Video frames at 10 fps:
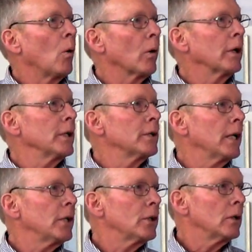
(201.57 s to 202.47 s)

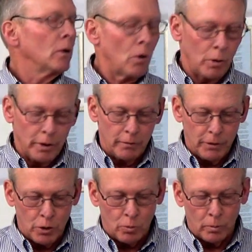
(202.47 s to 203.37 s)
organization, or
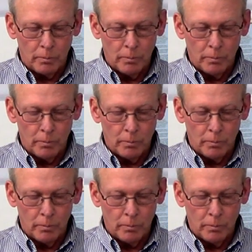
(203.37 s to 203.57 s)
individual.